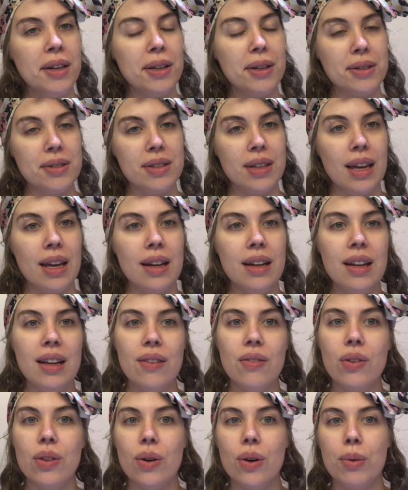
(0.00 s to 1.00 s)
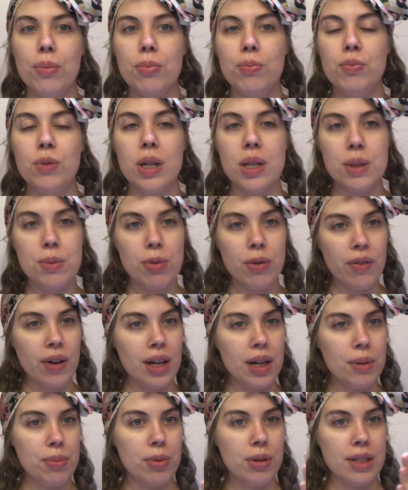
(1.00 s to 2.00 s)
your skin, even though it does
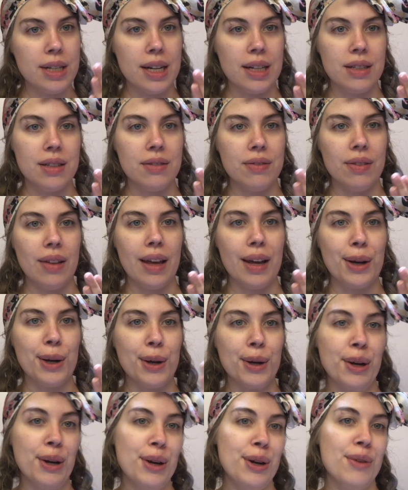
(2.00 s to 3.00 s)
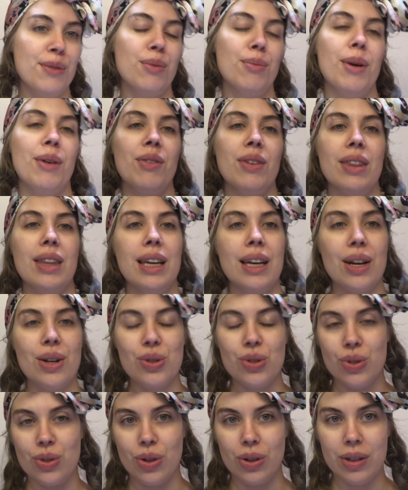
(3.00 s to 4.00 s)
provide a protective layer from everything
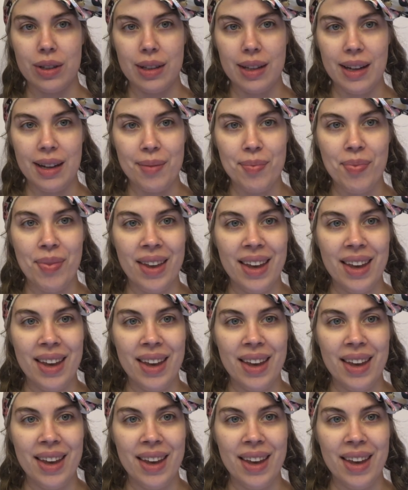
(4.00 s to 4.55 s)
externally.